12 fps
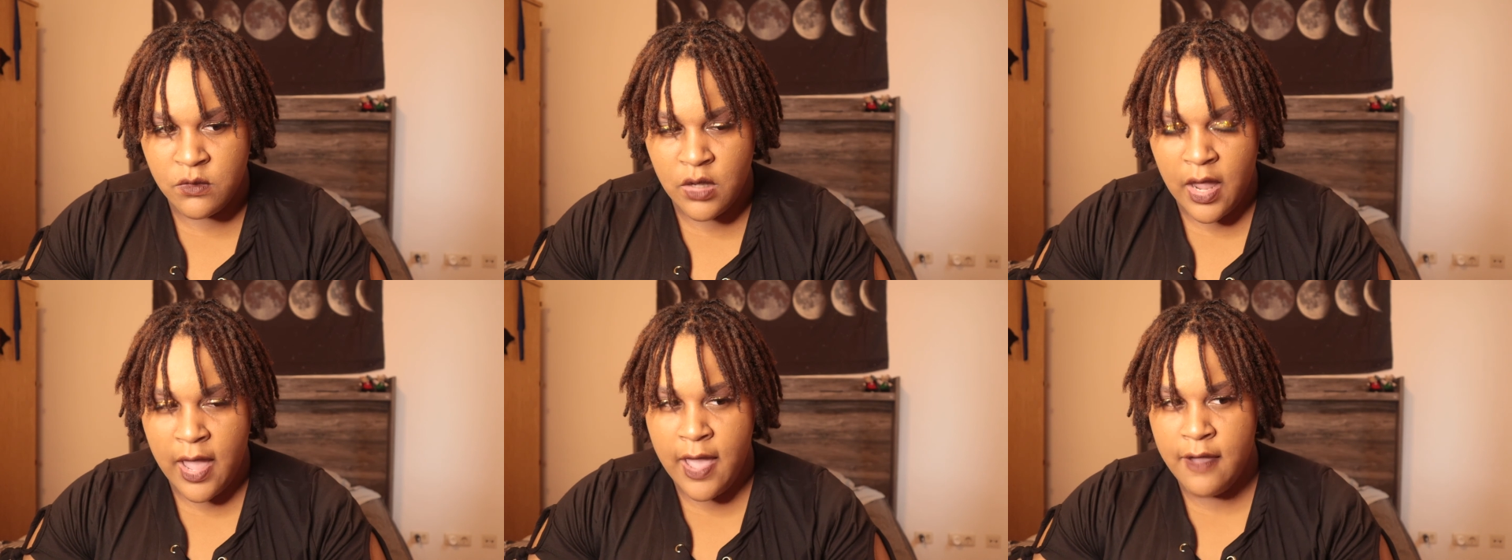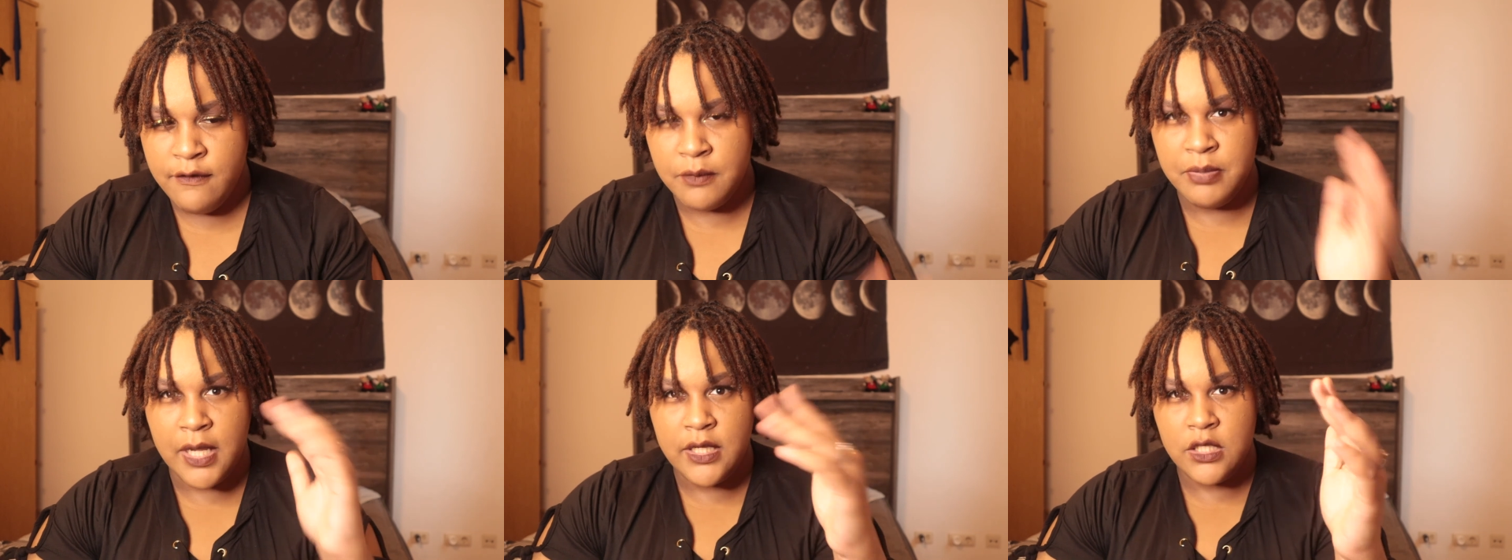I have a
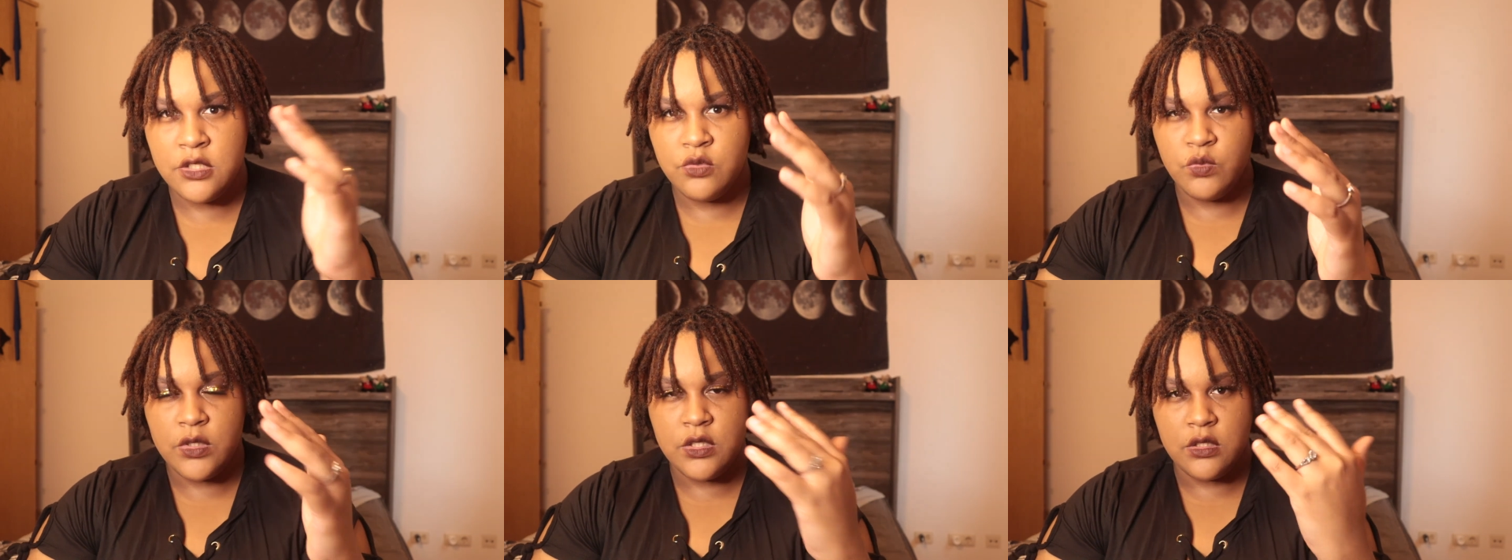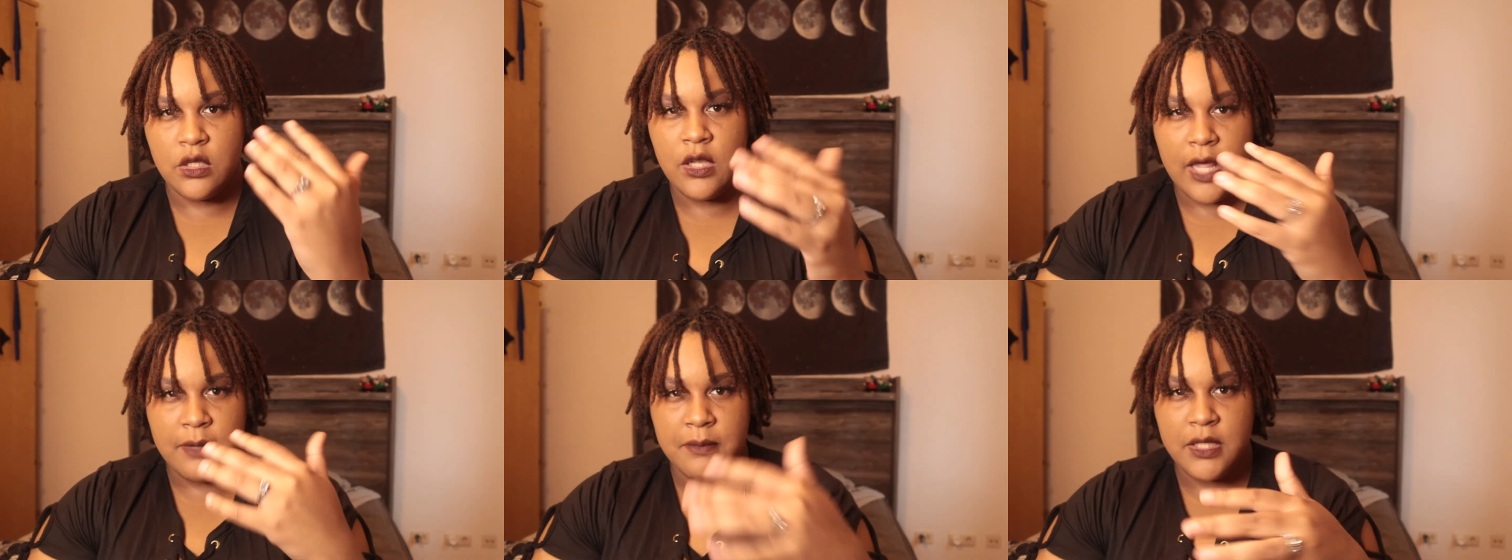playlist with a
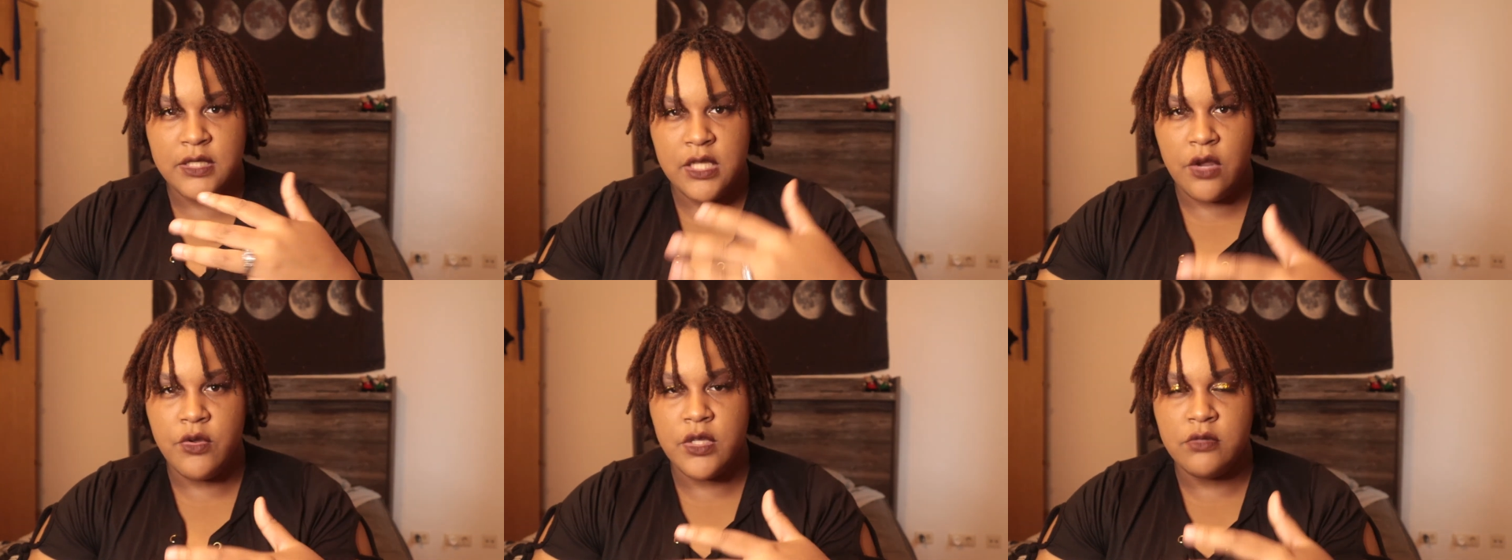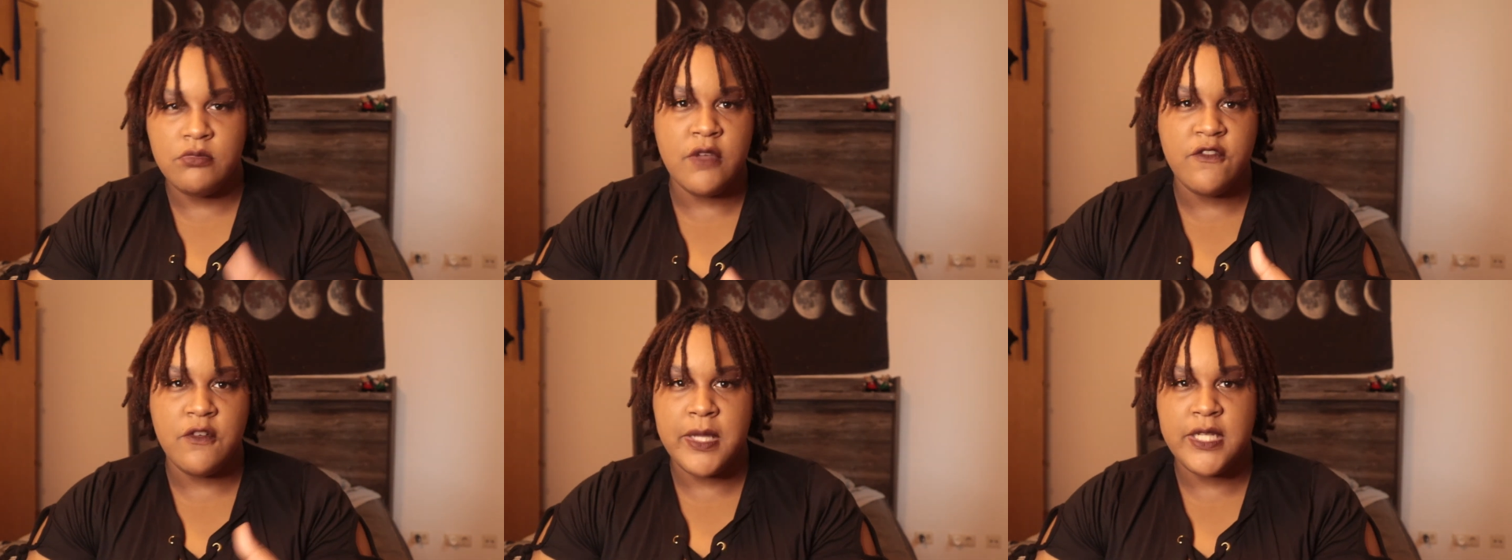lot of military
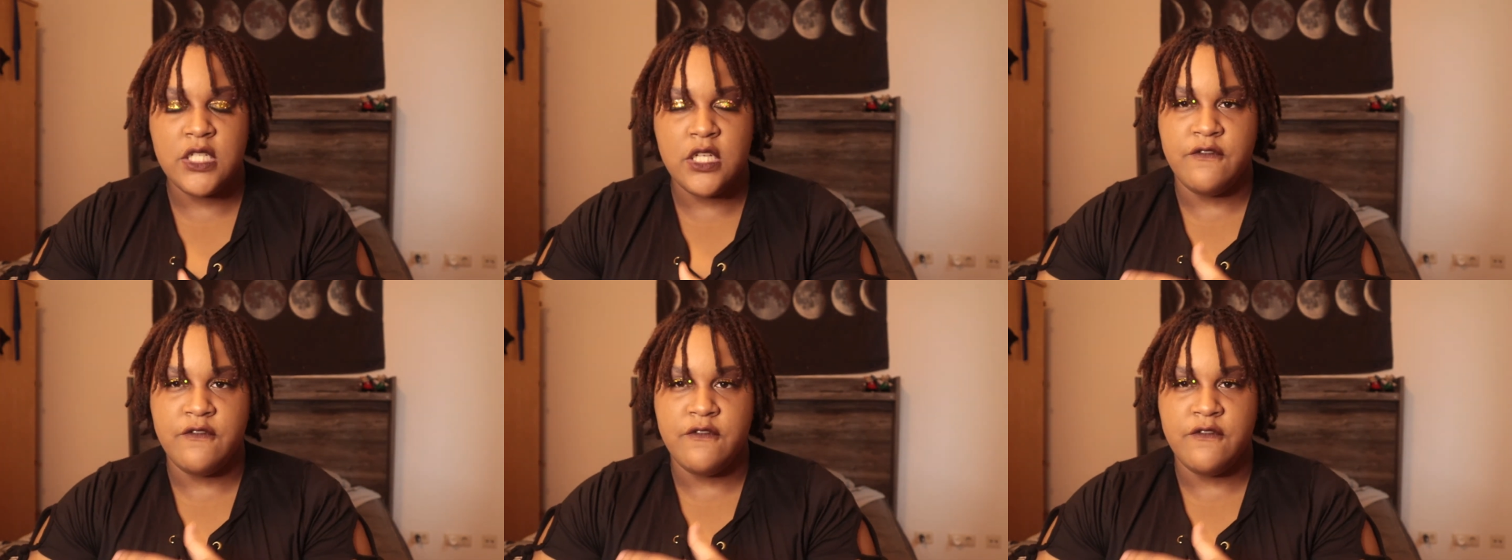information.